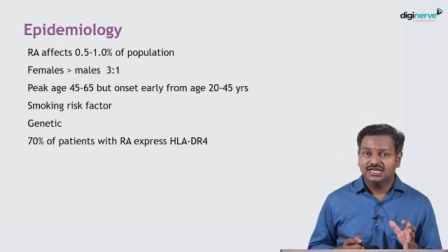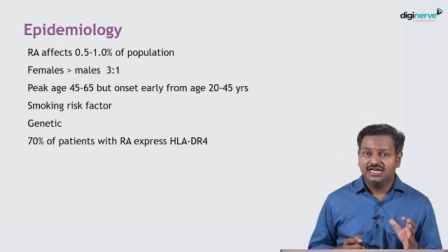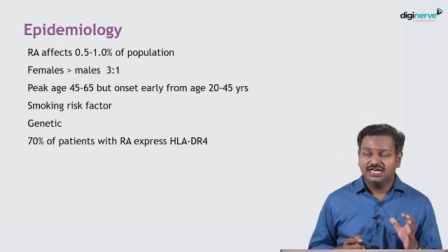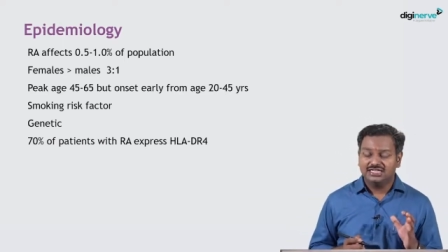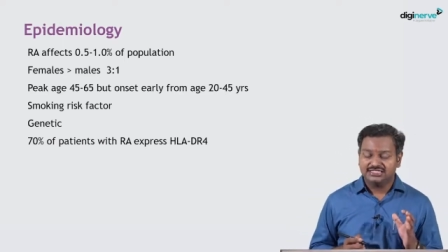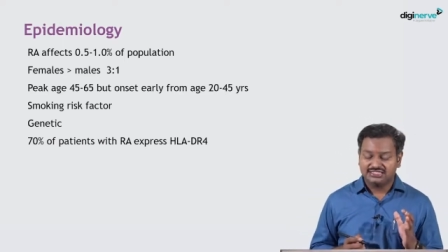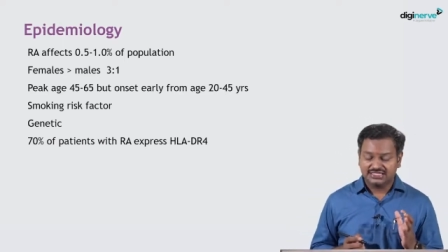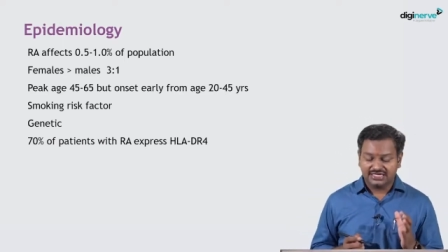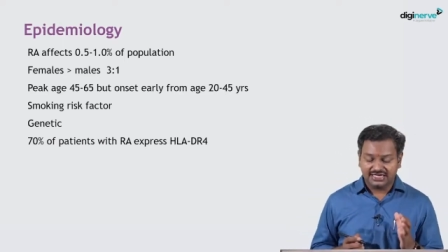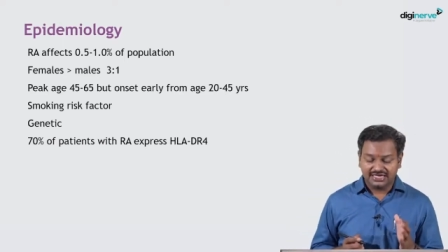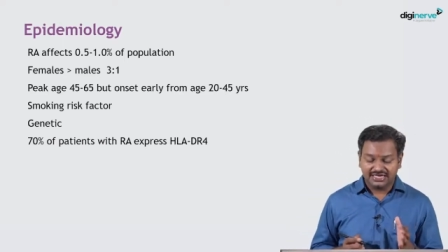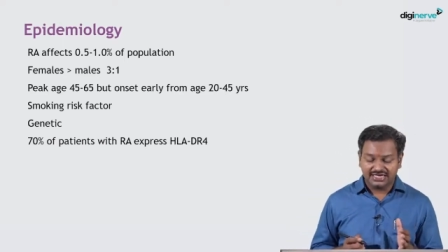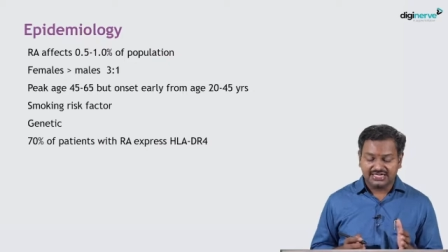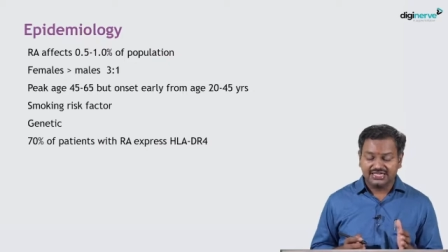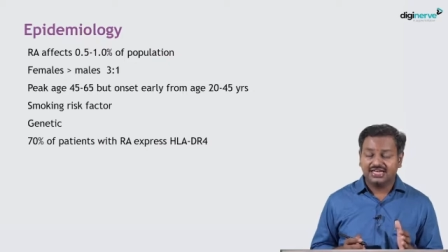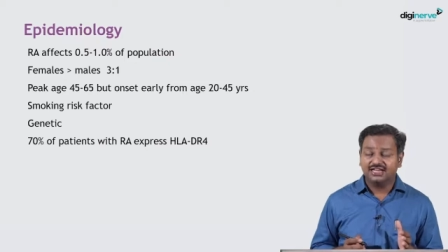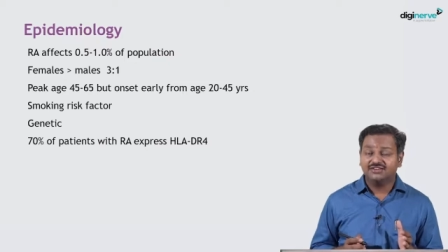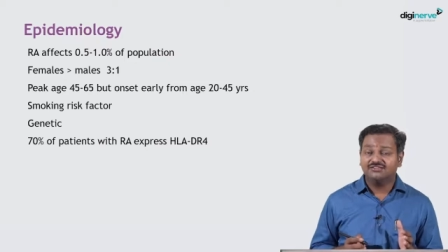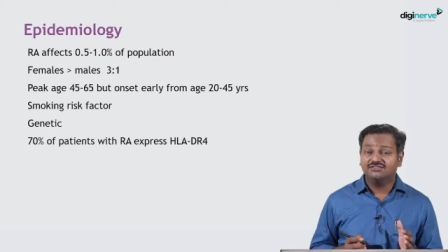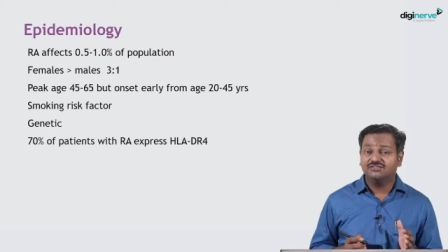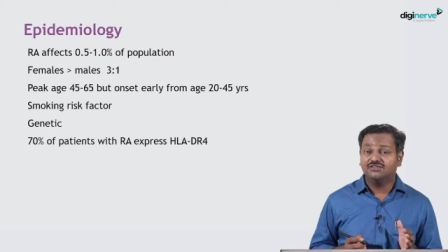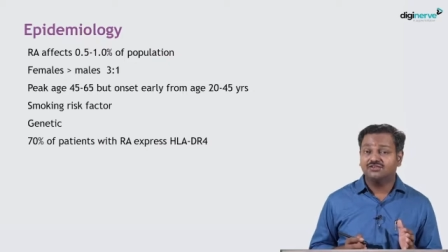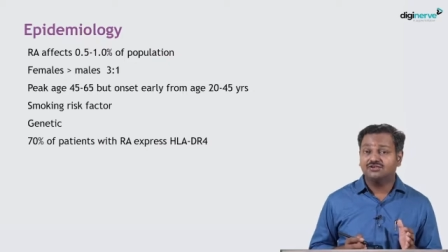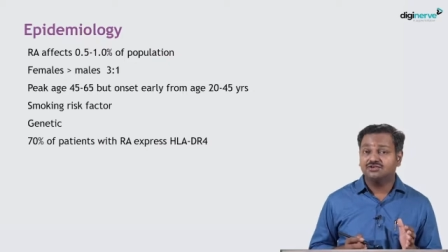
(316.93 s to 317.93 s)

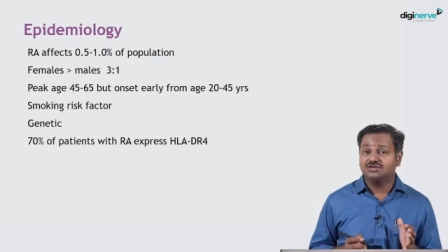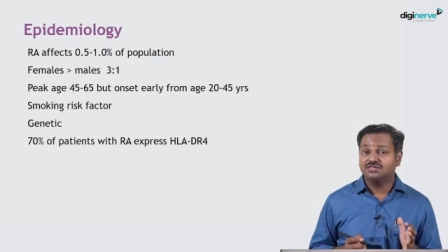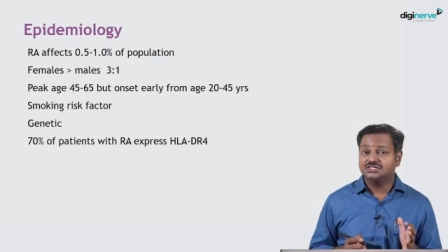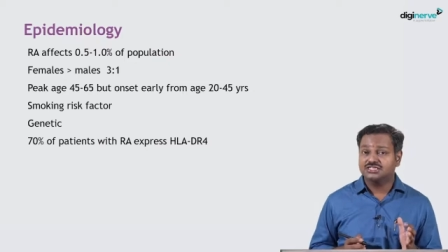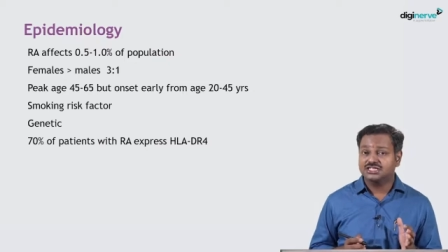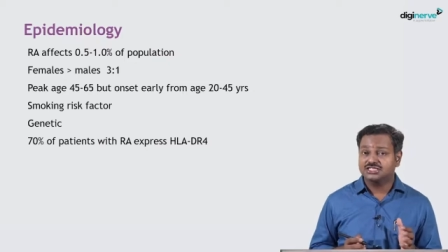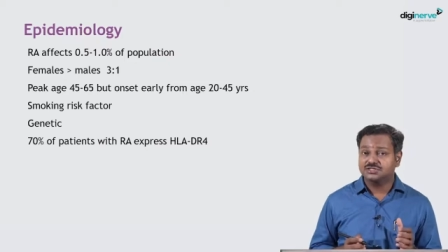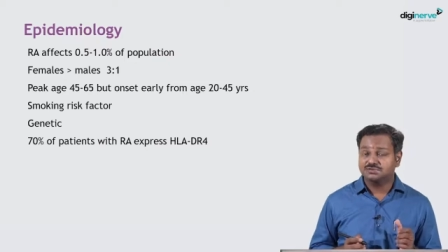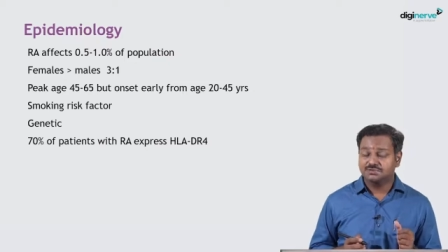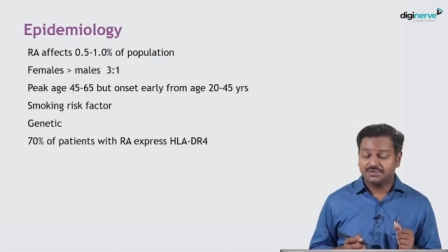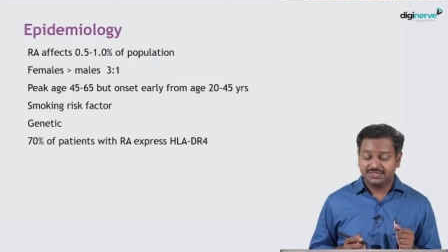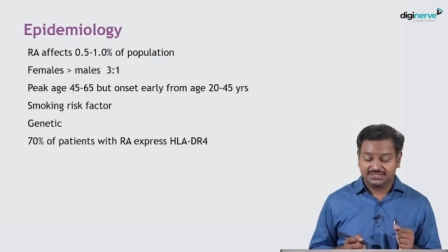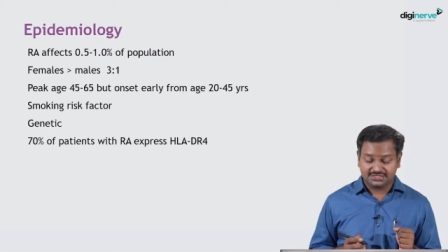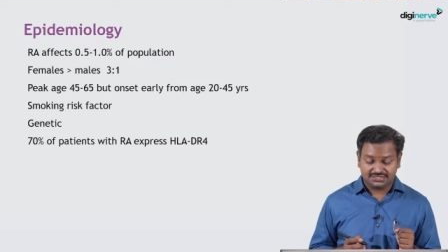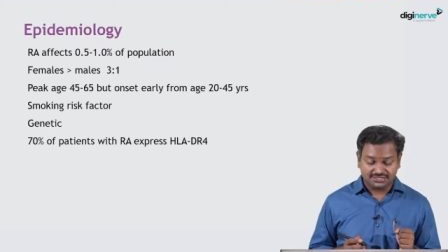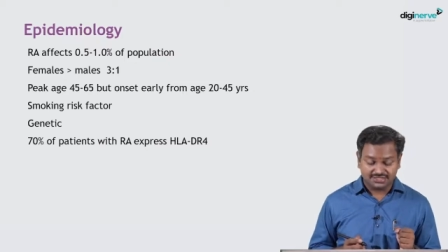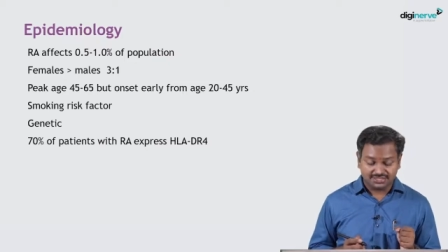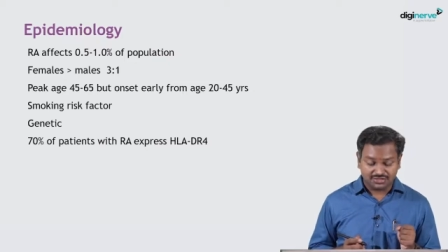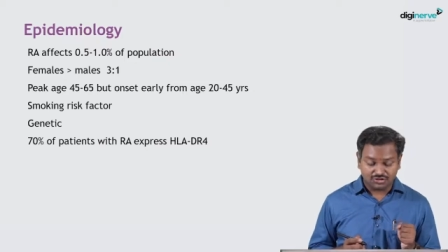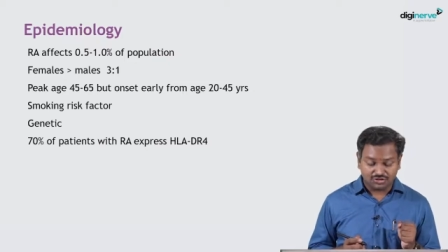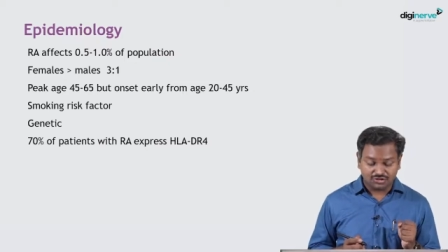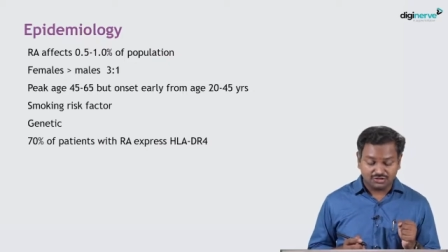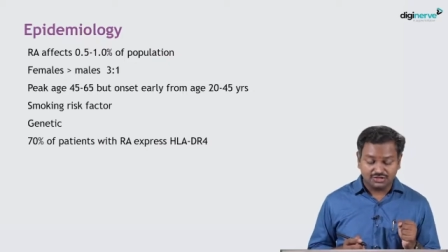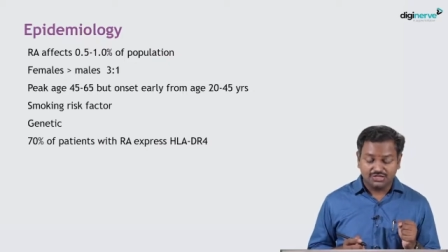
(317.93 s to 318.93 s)
HLA-DR4 is expressed in
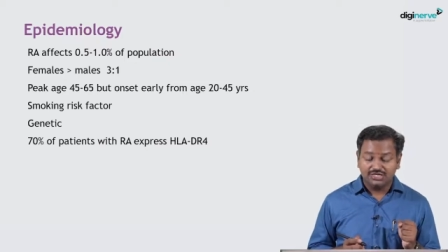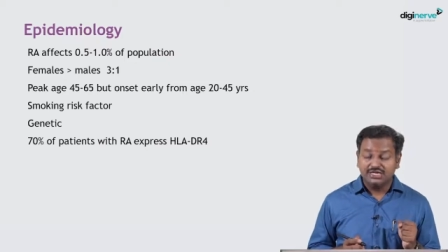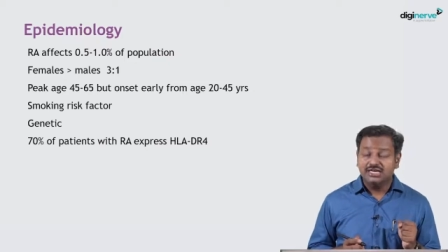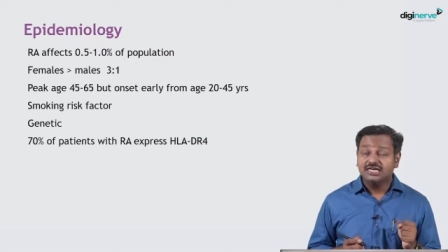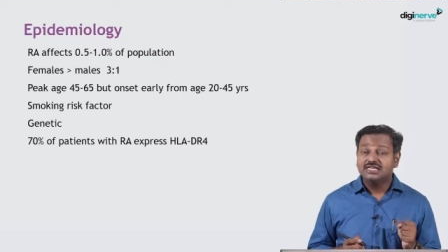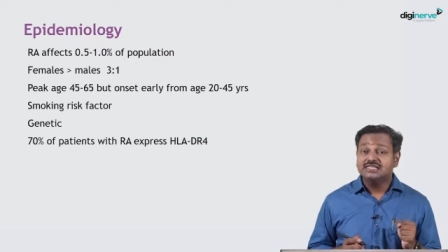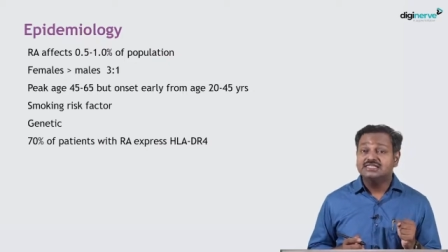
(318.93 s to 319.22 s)
around